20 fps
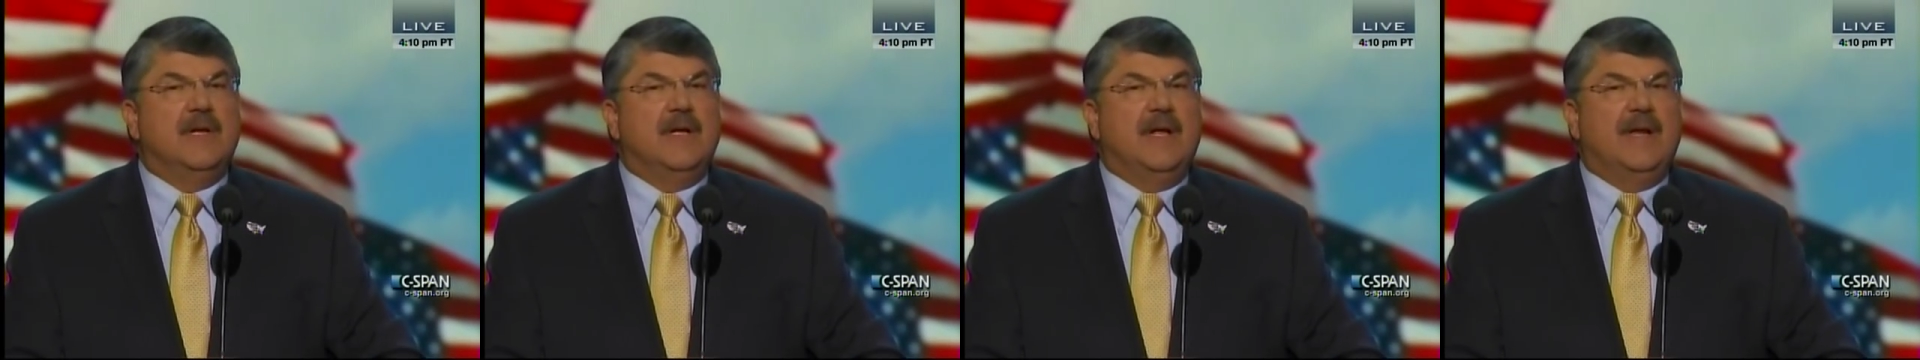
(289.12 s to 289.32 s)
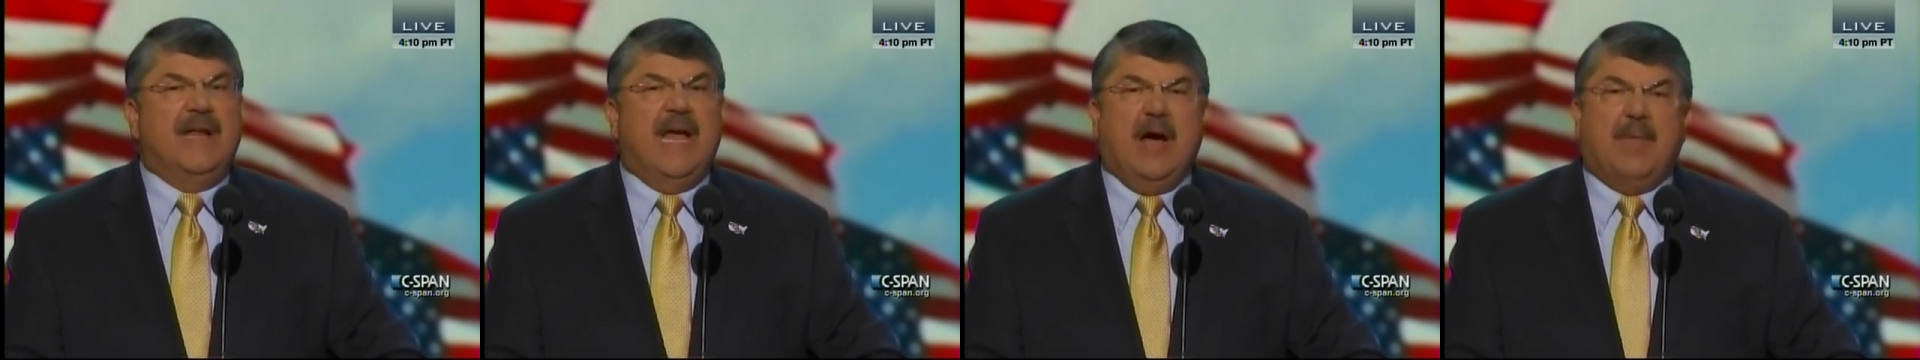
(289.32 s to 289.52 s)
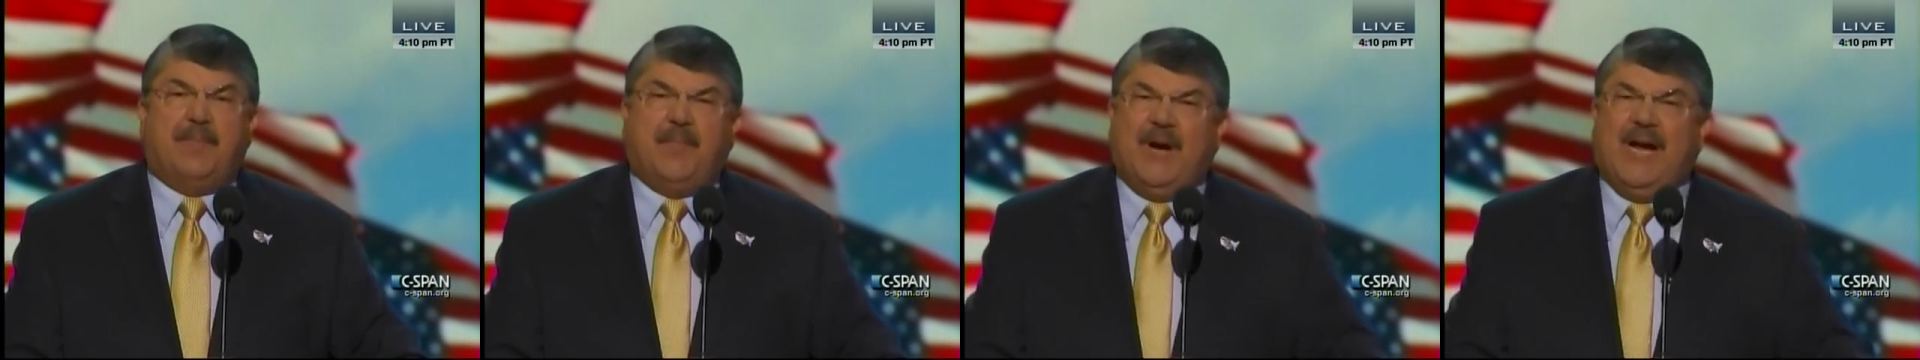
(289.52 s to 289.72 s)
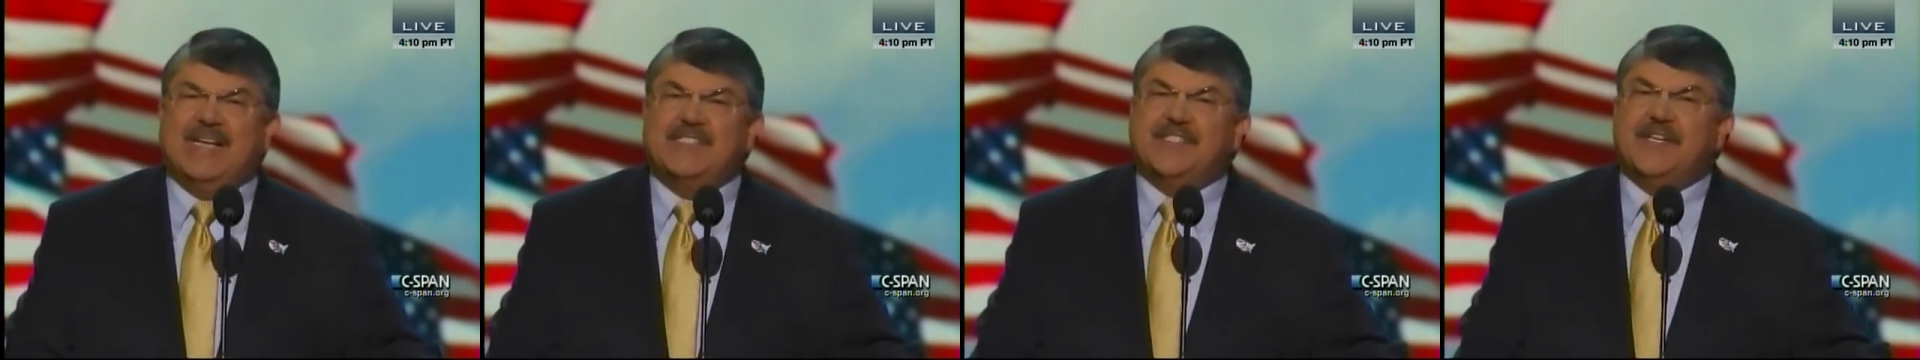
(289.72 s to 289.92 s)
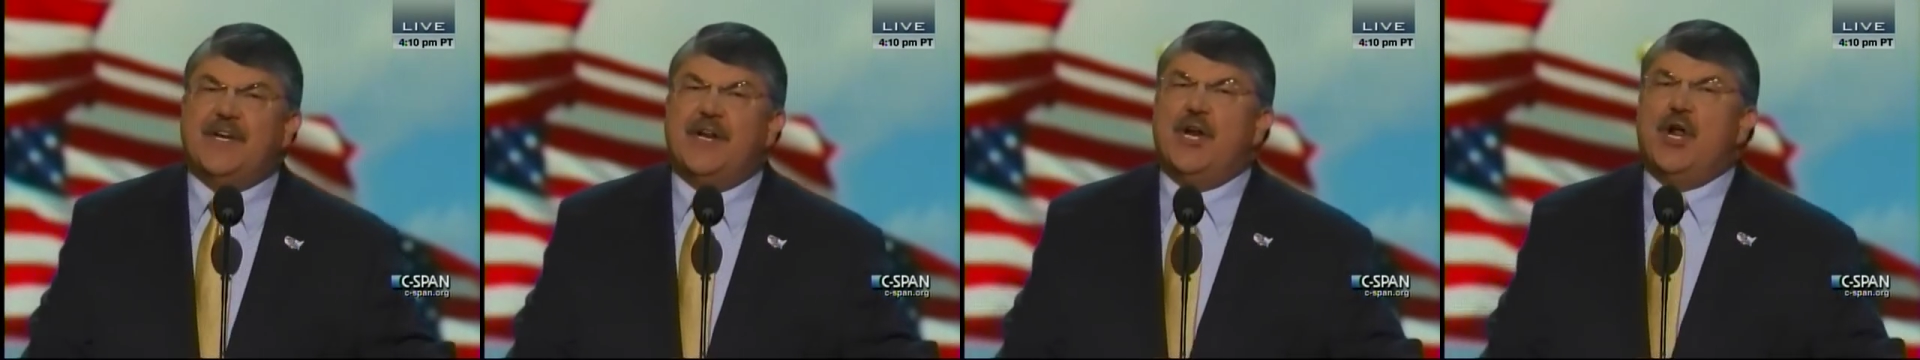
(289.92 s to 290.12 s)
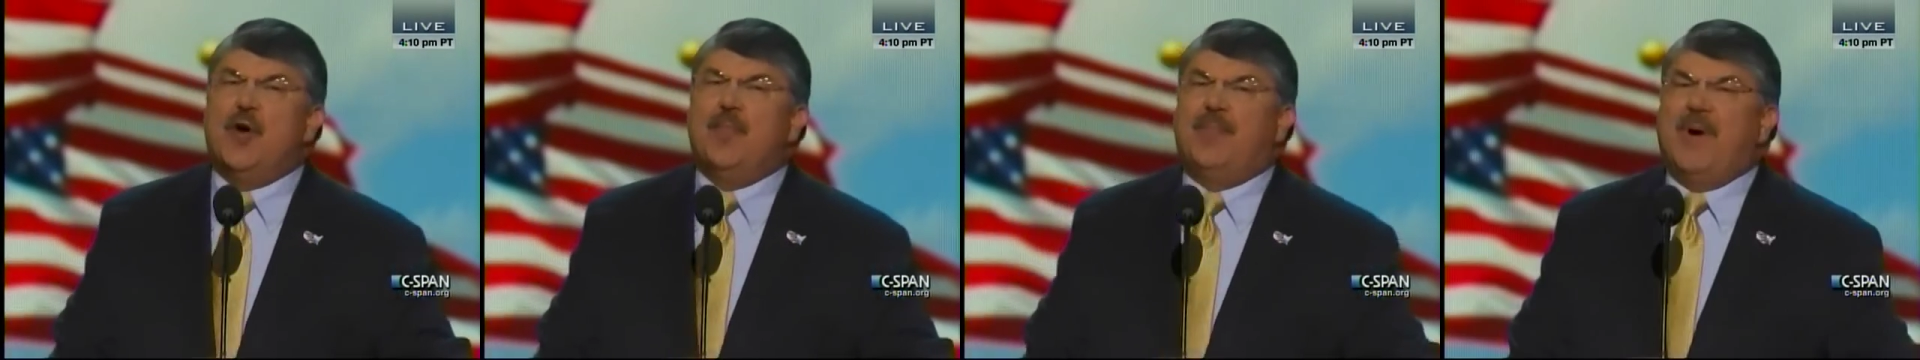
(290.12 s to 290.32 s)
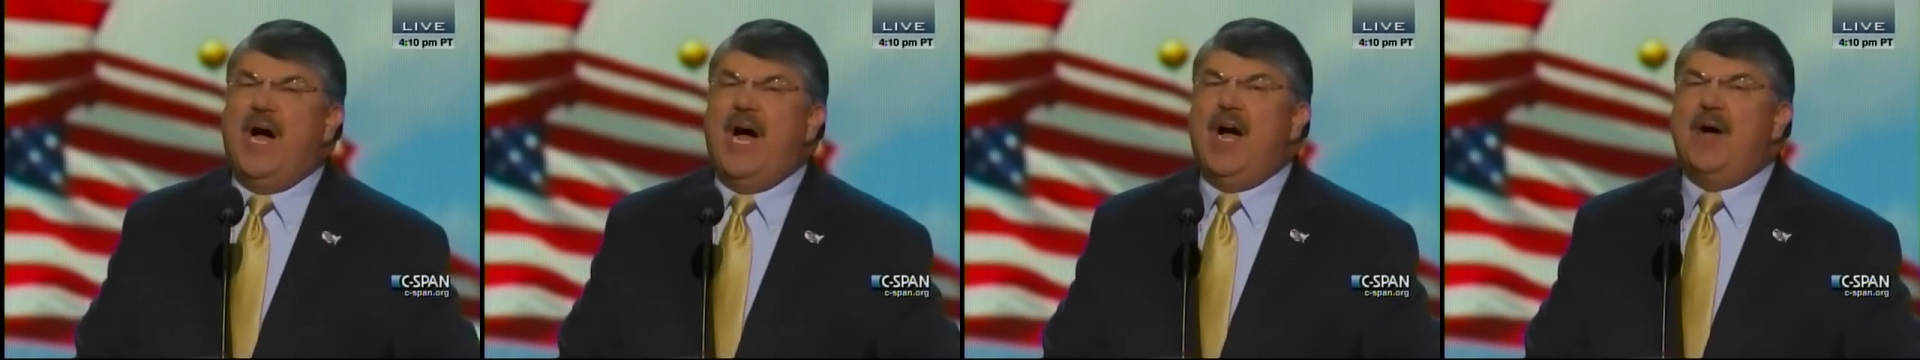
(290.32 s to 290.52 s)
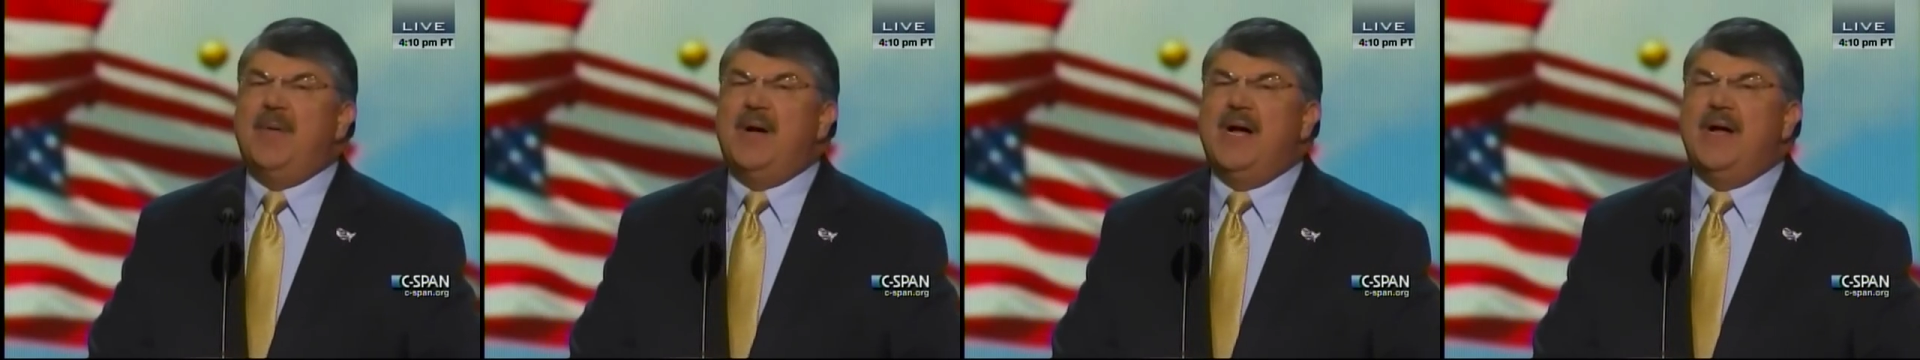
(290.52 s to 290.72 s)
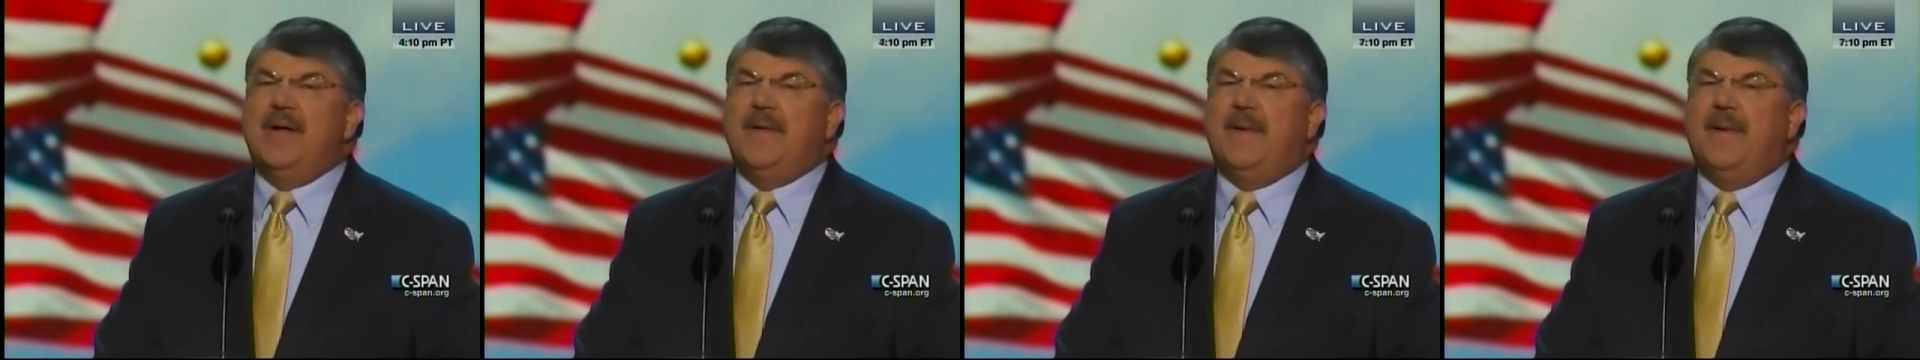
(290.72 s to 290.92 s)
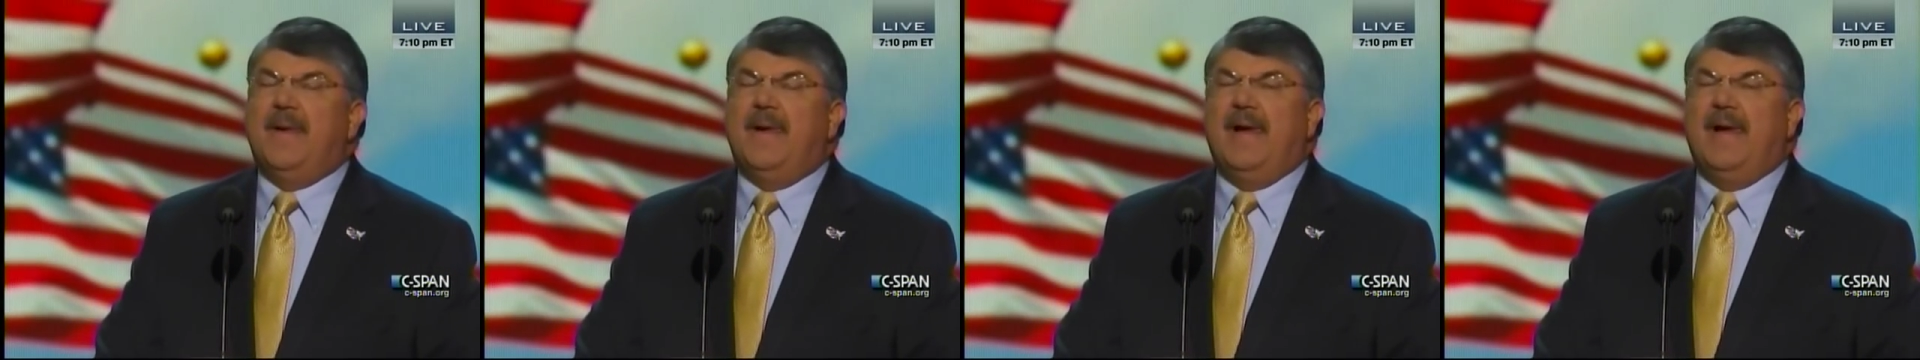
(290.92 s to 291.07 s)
Now, President Obama